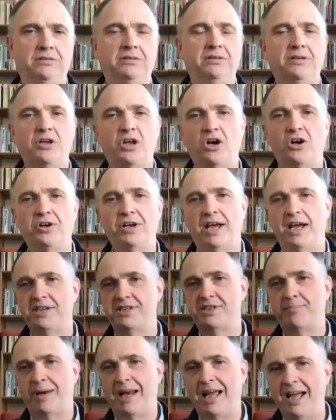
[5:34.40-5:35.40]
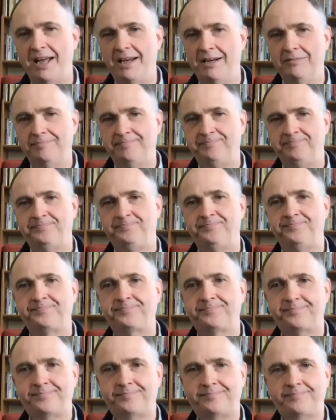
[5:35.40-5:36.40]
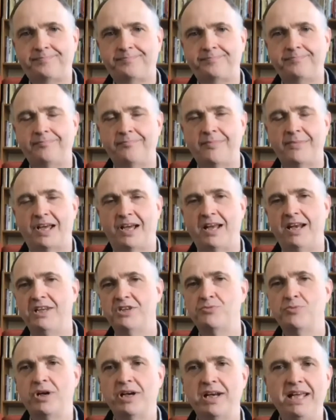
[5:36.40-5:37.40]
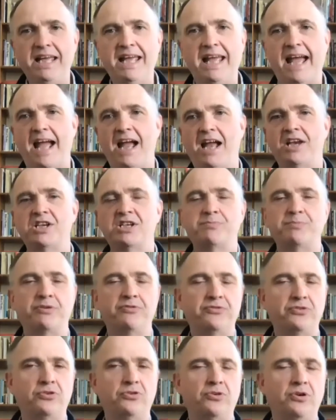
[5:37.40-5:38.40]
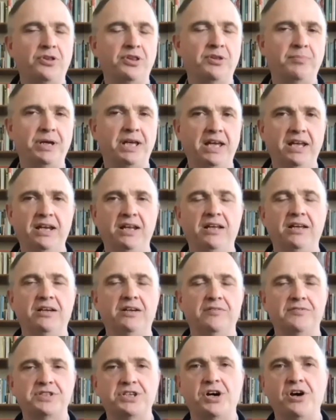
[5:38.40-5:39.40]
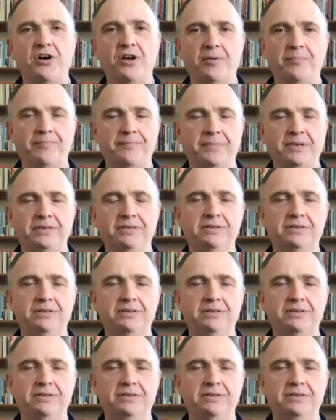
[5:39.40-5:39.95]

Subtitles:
God has a plan, and it's one he hatched before the beginning of time.